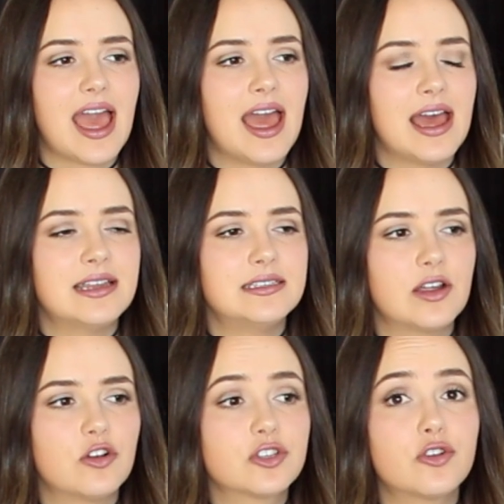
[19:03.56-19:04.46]
And
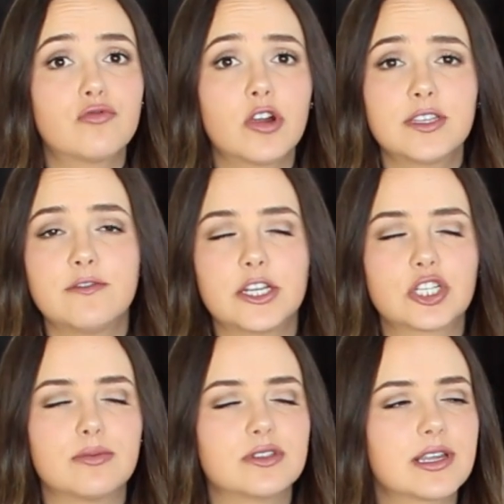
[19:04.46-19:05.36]
also roasted
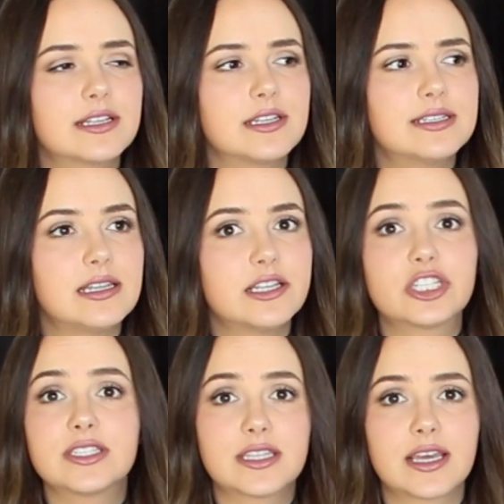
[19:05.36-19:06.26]
vegetables, it's a
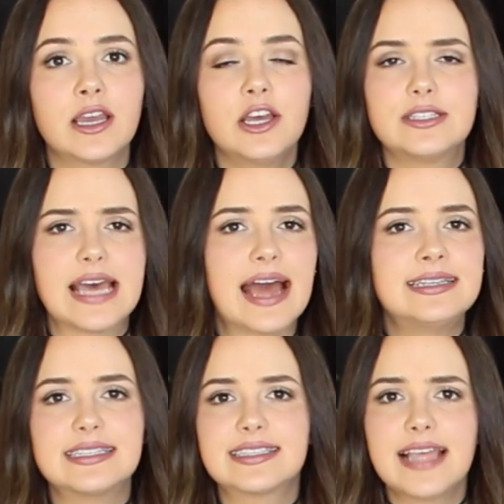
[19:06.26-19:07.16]
delicious thing to
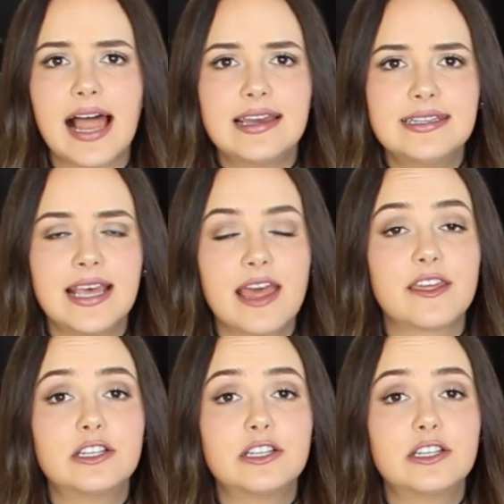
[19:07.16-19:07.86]
add to salads.